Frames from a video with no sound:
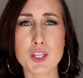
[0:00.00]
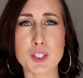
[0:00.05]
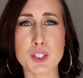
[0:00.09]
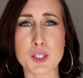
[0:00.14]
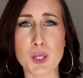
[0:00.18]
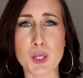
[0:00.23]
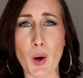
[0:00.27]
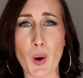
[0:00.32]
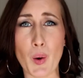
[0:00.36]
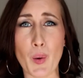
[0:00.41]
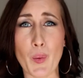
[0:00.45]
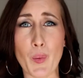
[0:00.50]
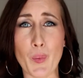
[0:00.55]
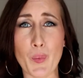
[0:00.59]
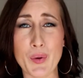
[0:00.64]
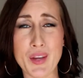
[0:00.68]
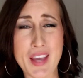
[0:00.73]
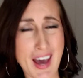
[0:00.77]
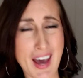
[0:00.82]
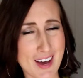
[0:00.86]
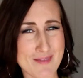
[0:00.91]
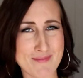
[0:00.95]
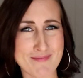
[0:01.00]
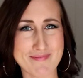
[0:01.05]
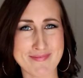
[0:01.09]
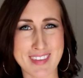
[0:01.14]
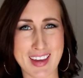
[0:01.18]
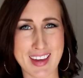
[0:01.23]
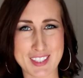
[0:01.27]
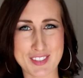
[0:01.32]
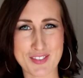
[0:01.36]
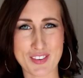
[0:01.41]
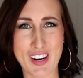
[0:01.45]
So yeah,
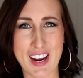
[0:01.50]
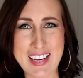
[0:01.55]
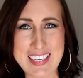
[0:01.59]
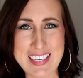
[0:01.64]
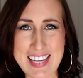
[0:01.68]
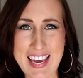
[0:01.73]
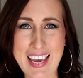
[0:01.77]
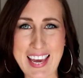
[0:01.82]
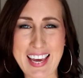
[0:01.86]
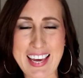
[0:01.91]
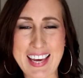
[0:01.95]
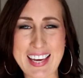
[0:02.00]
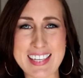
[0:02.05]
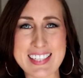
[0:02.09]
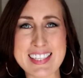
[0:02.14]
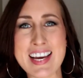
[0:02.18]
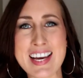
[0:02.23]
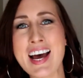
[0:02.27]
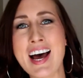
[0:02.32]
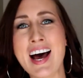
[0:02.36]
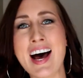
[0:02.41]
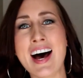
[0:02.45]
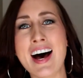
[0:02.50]
that's what I did.